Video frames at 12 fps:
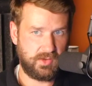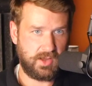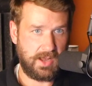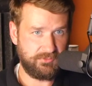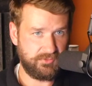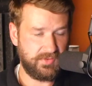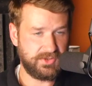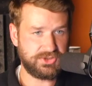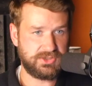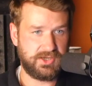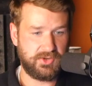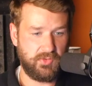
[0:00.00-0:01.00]

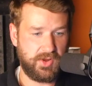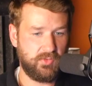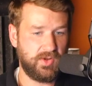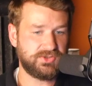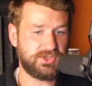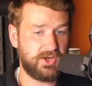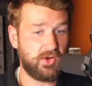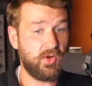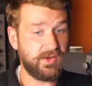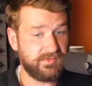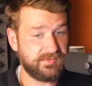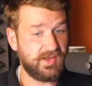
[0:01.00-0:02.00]
observation and a great question and a
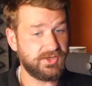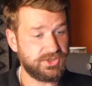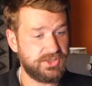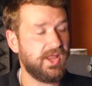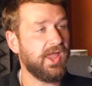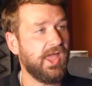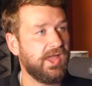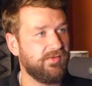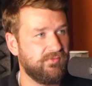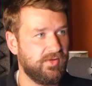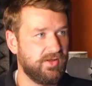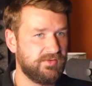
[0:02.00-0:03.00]
great discussion to
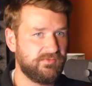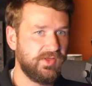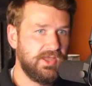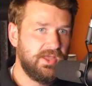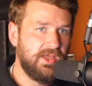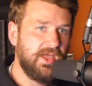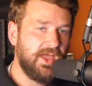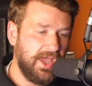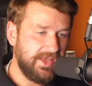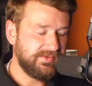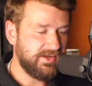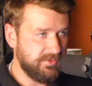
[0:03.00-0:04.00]
have of,
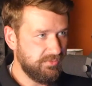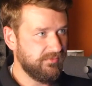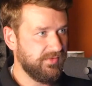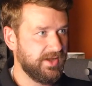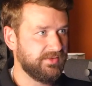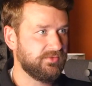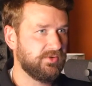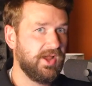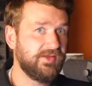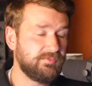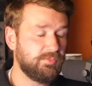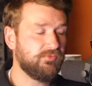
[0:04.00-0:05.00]
as an improviser,
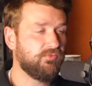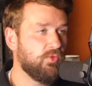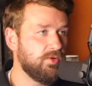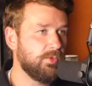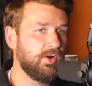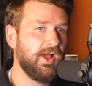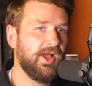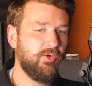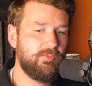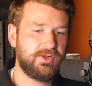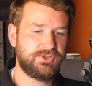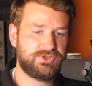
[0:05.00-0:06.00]
as a performer, how
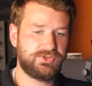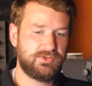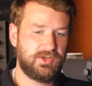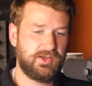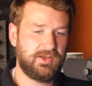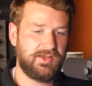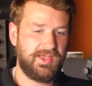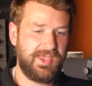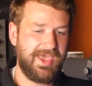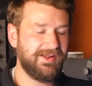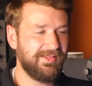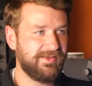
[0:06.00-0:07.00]
much
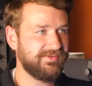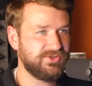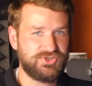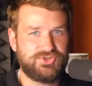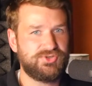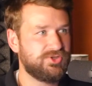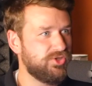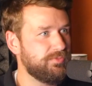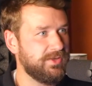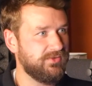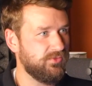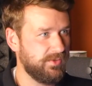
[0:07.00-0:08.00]
analyzing should you
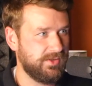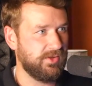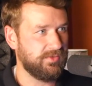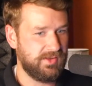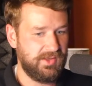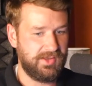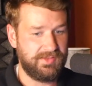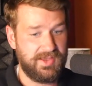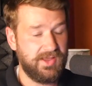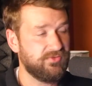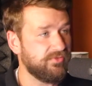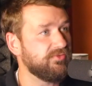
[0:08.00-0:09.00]
be doing on the gig? And
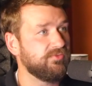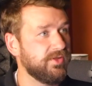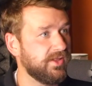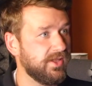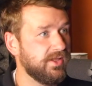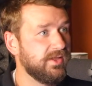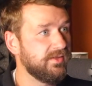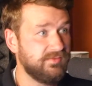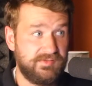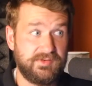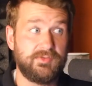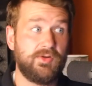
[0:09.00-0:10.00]
the answer is really
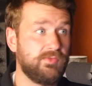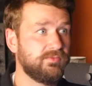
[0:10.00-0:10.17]
zero.